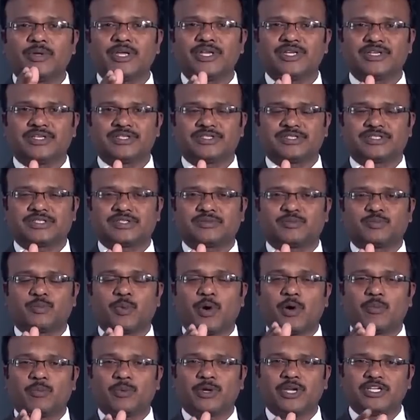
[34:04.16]
beings
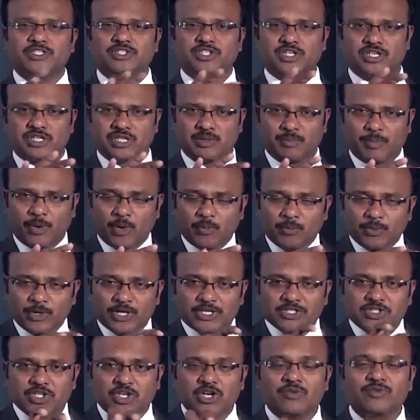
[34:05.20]
population, the
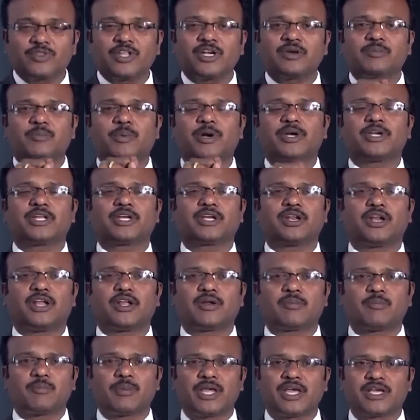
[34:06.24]
population of that particular
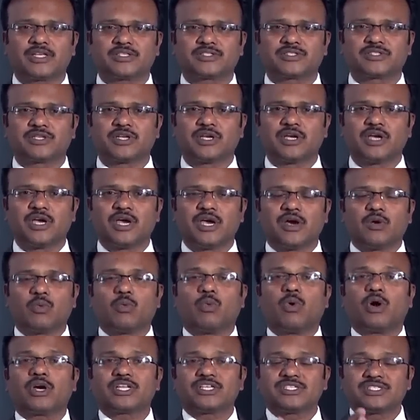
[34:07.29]
place.
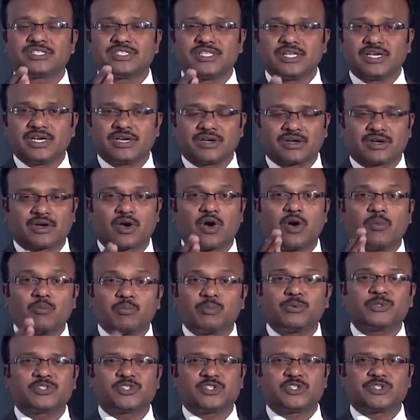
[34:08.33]
What is the
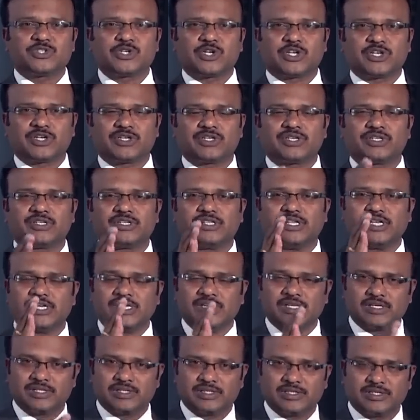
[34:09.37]
composition,
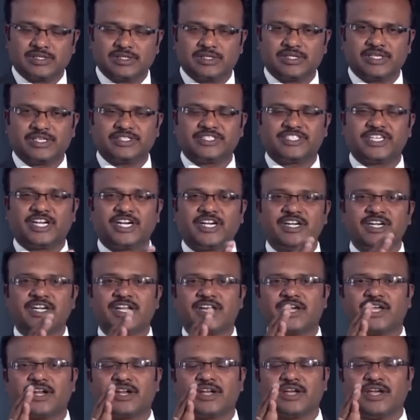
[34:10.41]
the
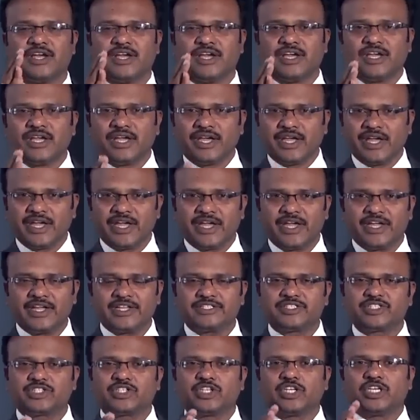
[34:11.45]
gender,
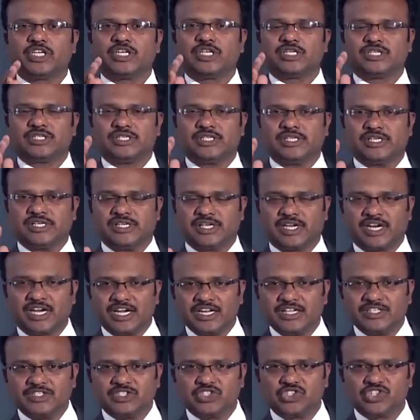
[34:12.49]
age, the
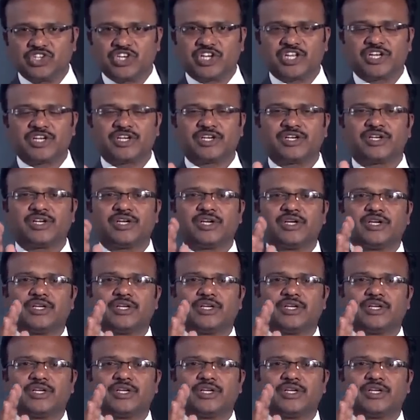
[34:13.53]
religion,